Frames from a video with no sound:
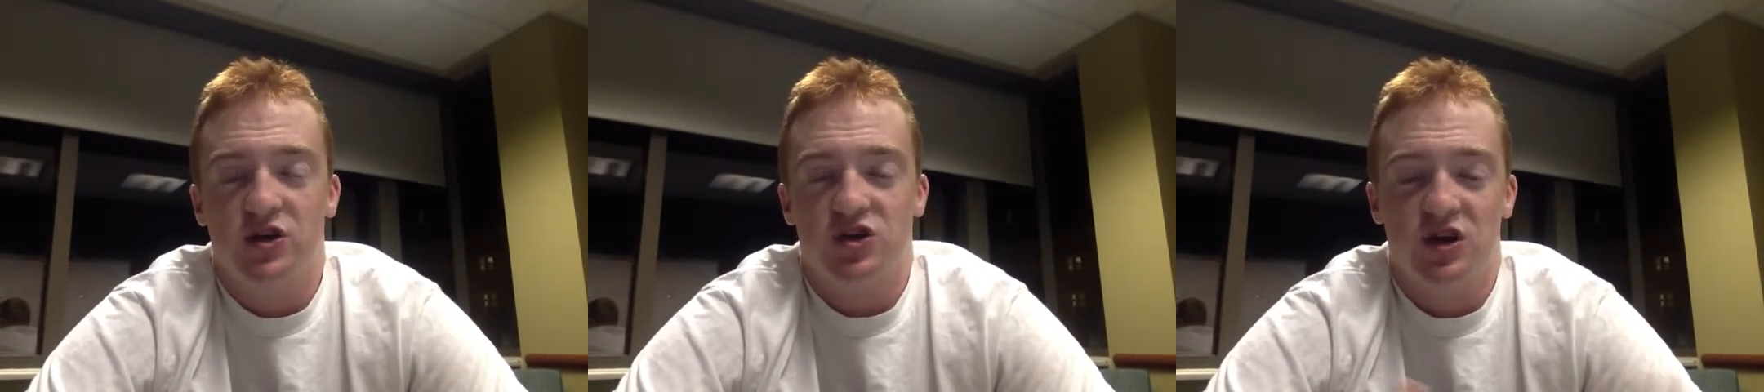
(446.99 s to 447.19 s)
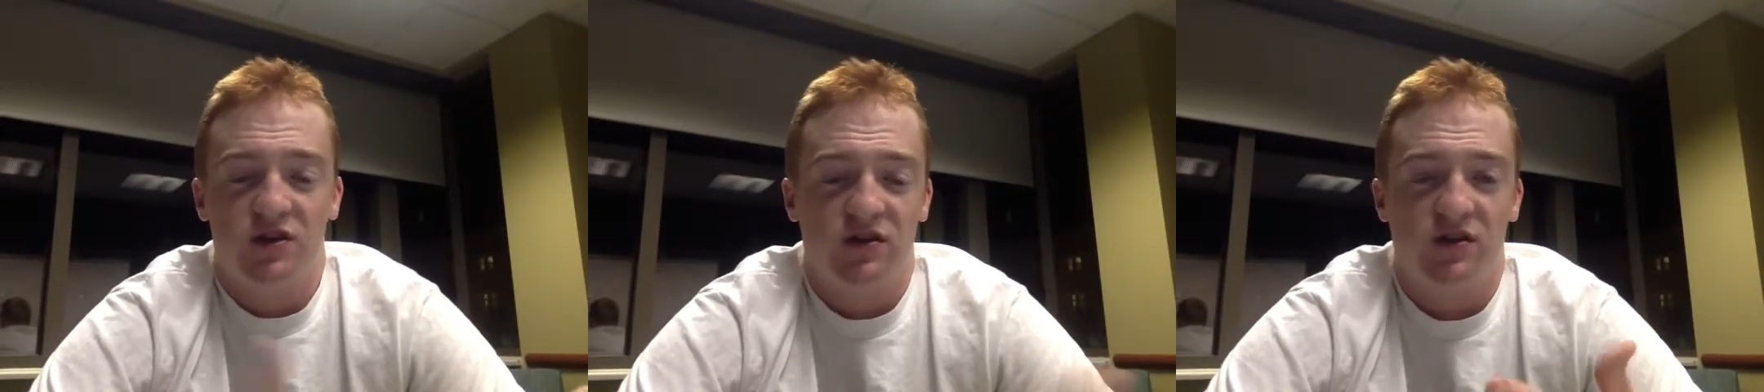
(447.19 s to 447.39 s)
of
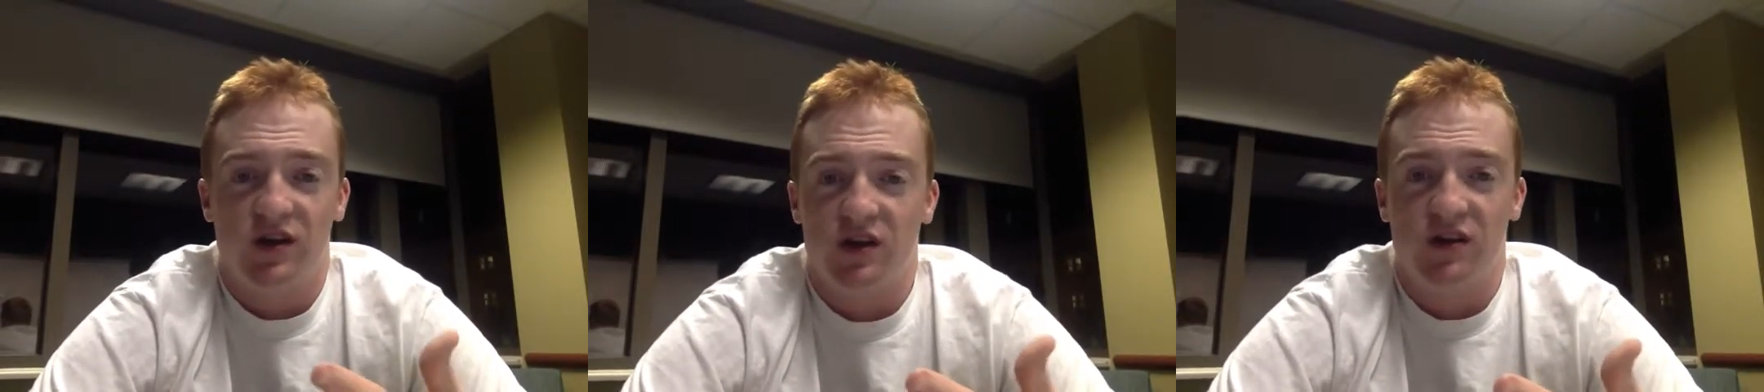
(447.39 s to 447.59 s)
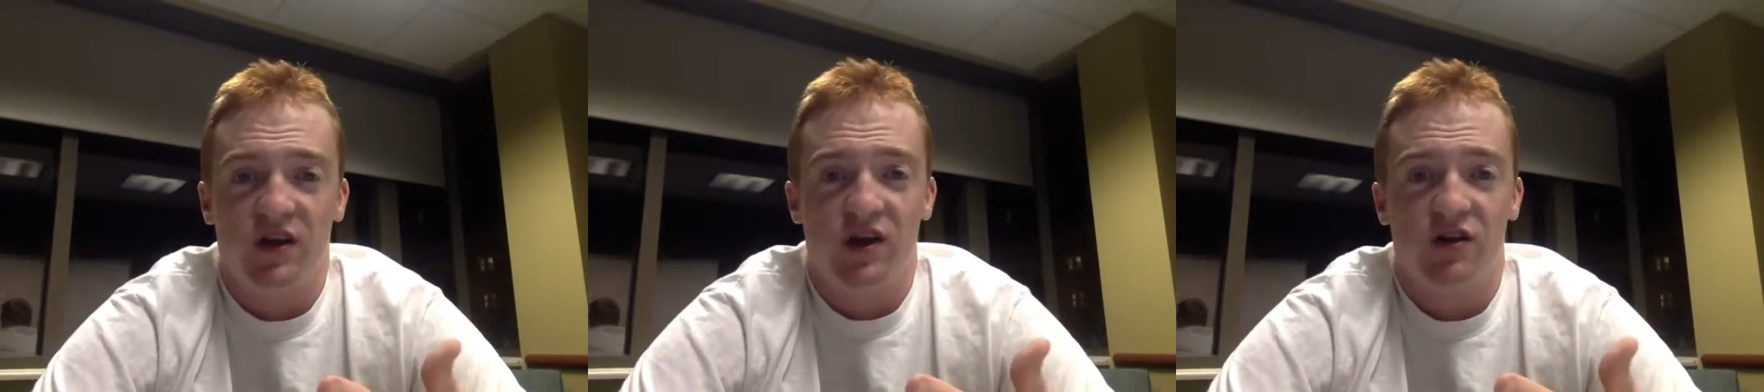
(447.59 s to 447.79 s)
chances
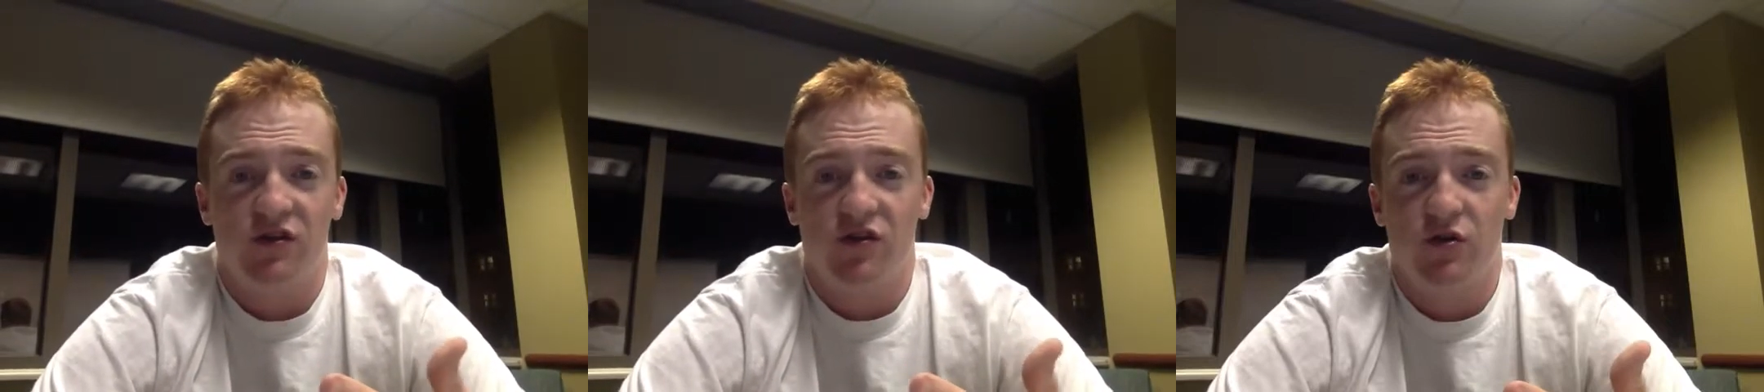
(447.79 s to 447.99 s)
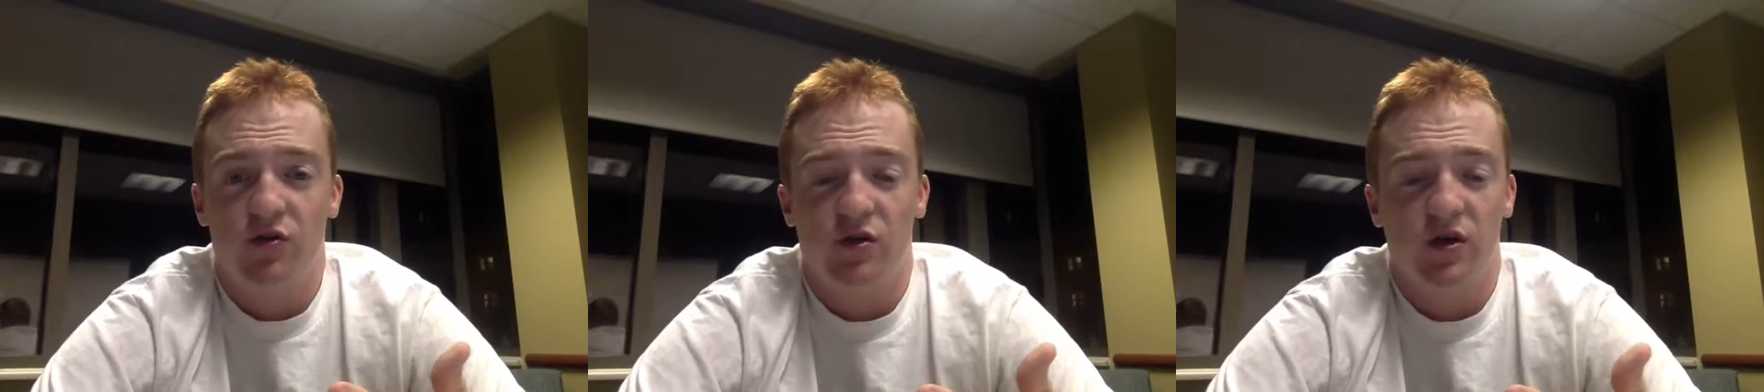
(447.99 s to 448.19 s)
against
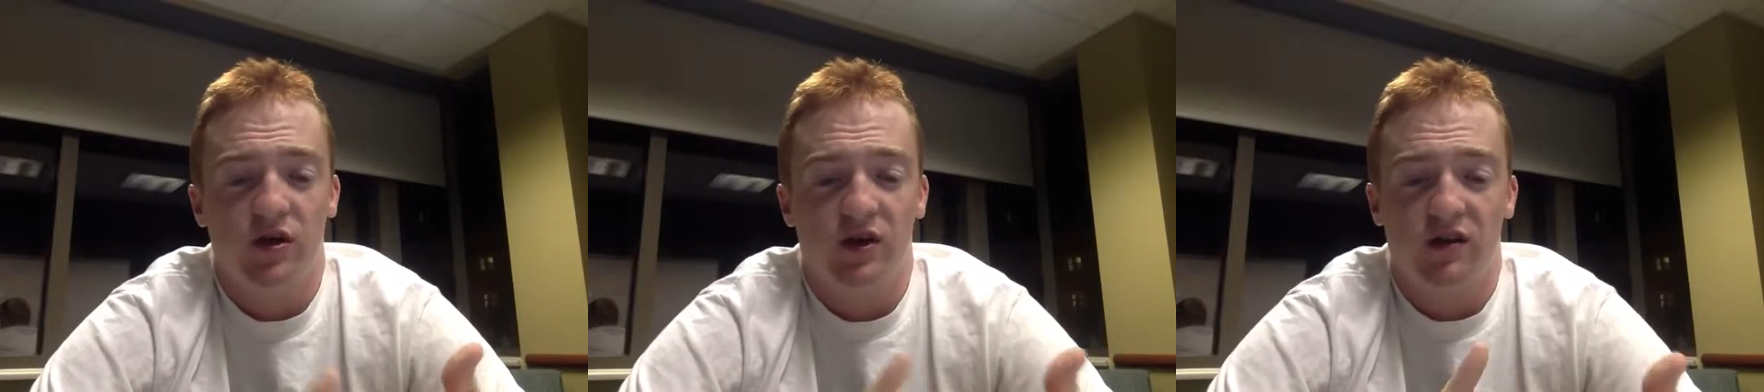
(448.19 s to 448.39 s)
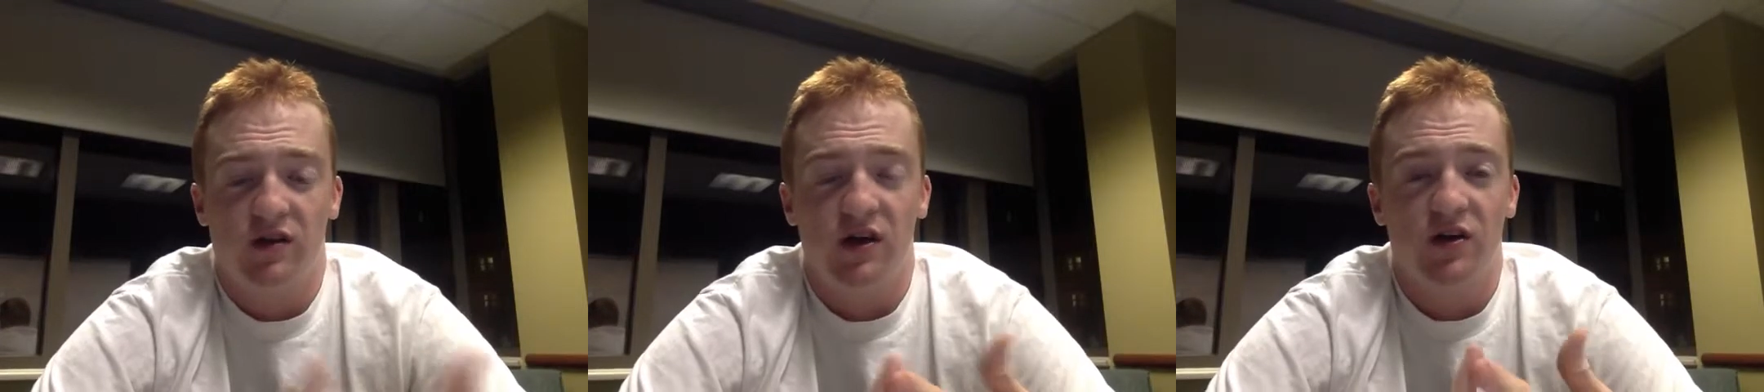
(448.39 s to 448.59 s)

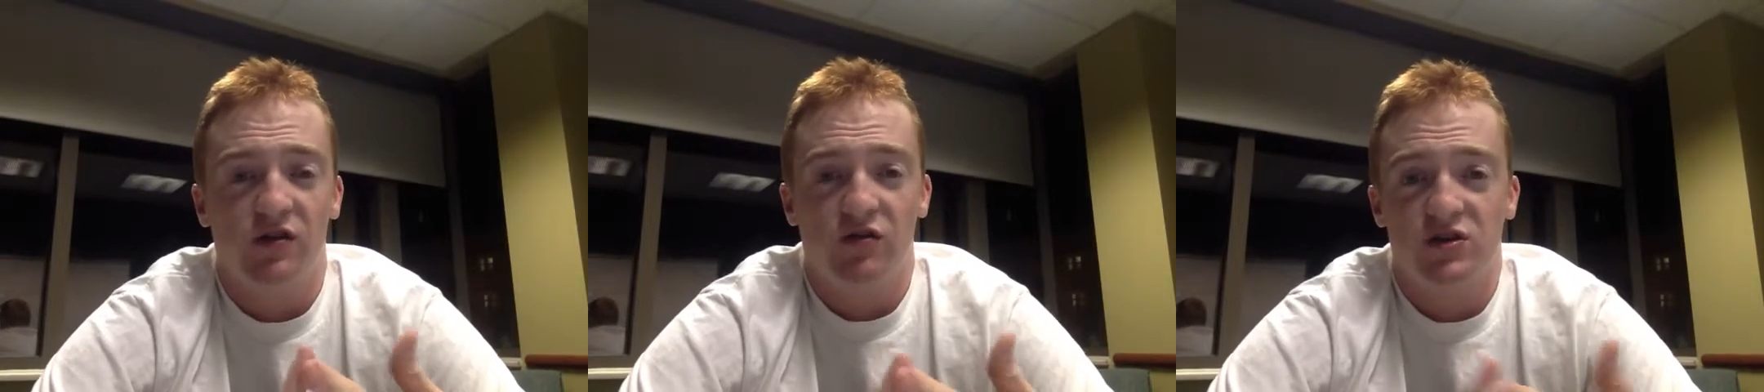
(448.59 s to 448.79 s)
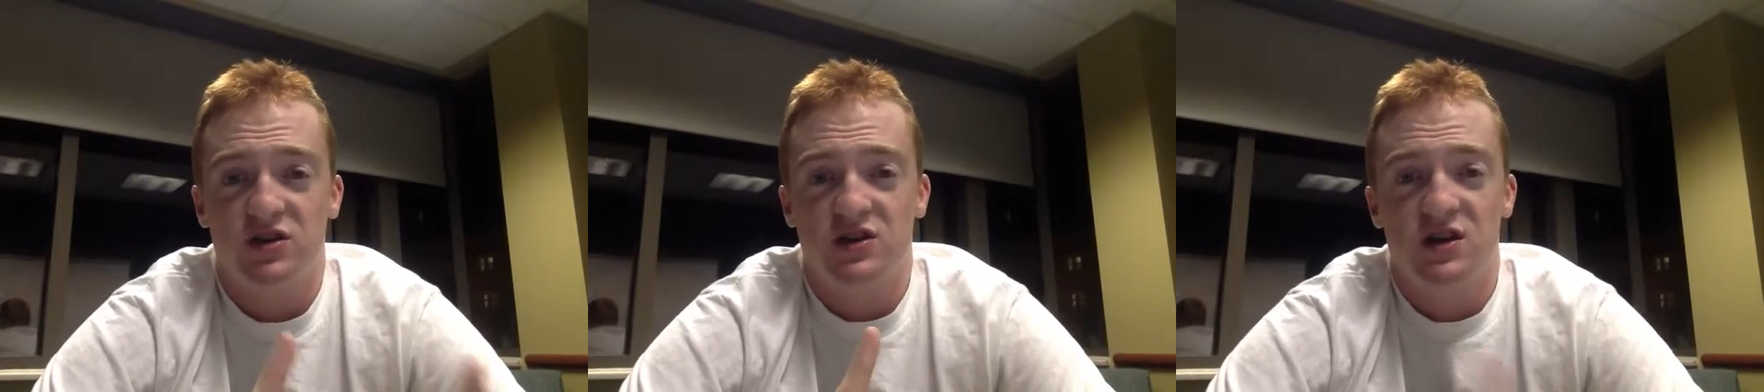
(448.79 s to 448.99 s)

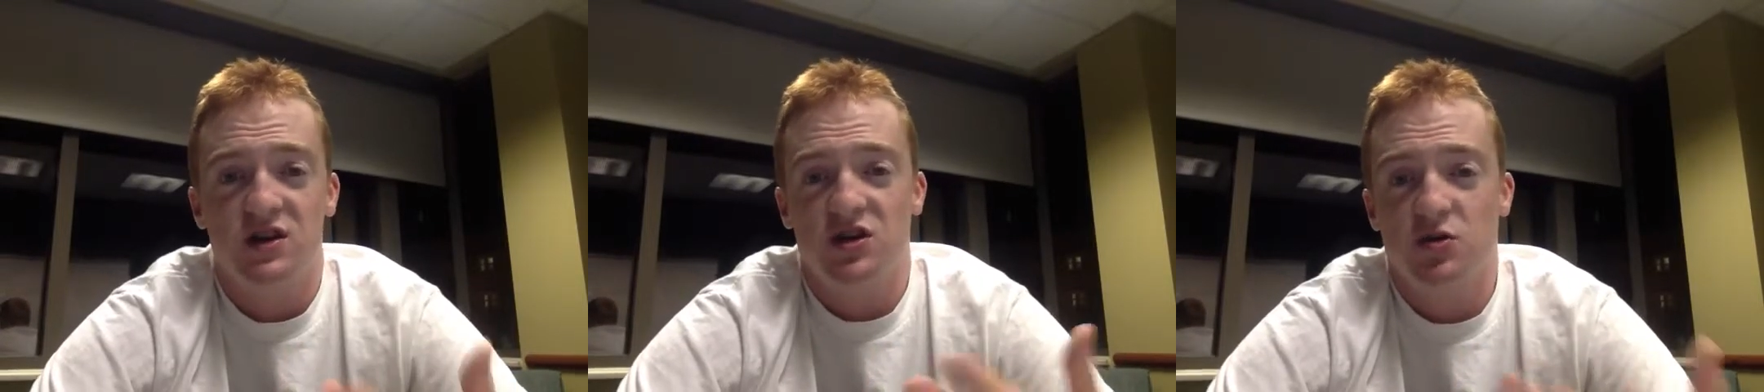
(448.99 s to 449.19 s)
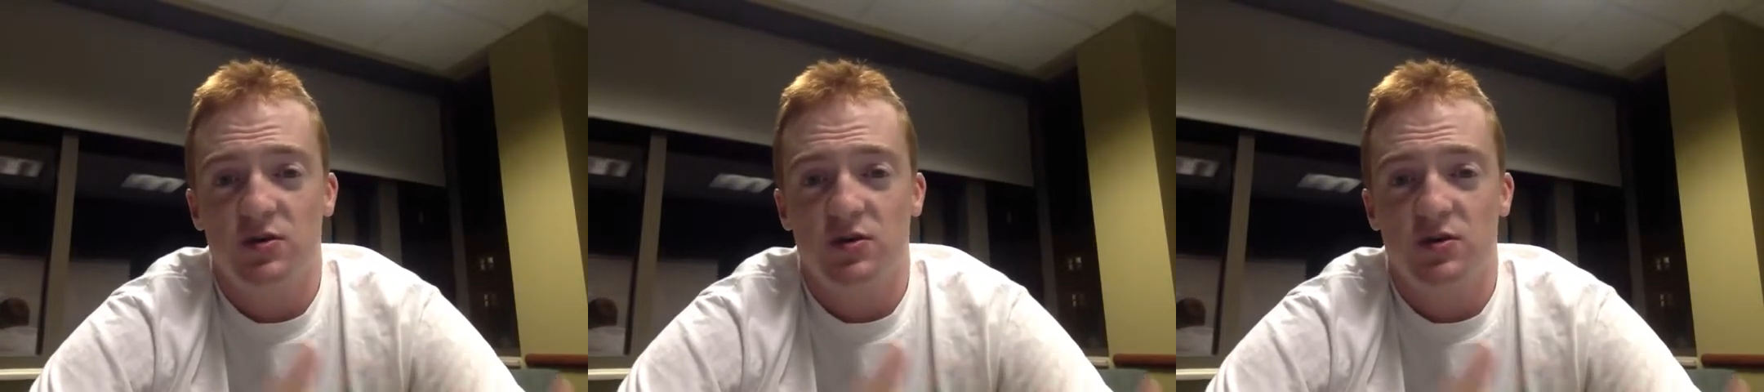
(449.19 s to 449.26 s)
Arizona State,